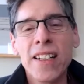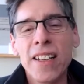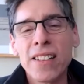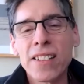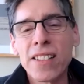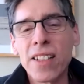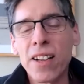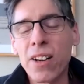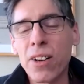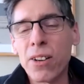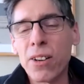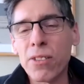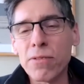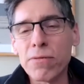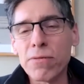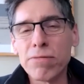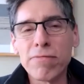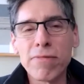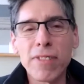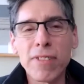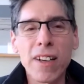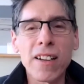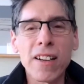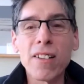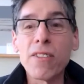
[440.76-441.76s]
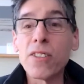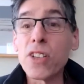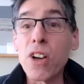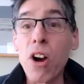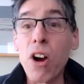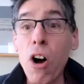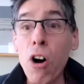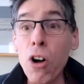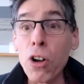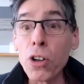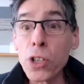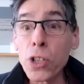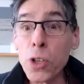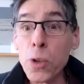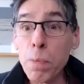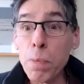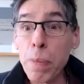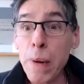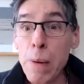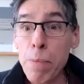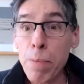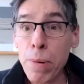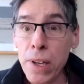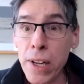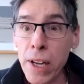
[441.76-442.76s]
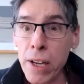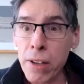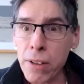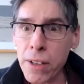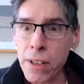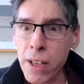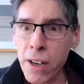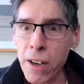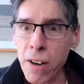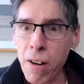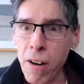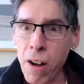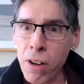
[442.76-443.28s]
So to all you people out there,